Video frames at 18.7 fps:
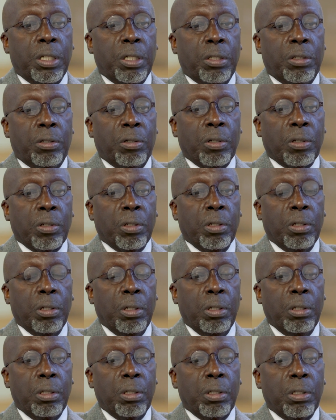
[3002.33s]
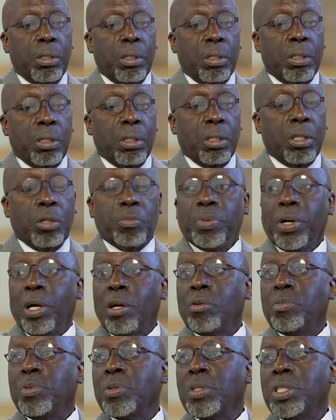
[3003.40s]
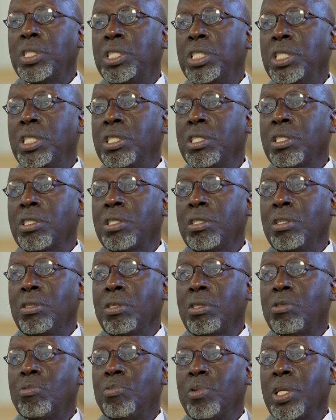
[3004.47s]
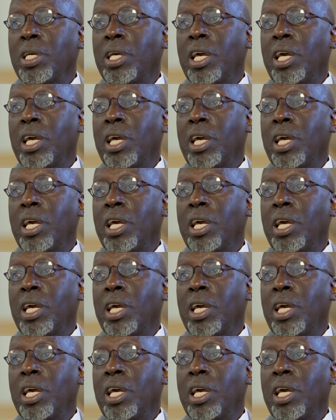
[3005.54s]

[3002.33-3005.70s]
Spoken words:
on the parable that Jesus taught. To one he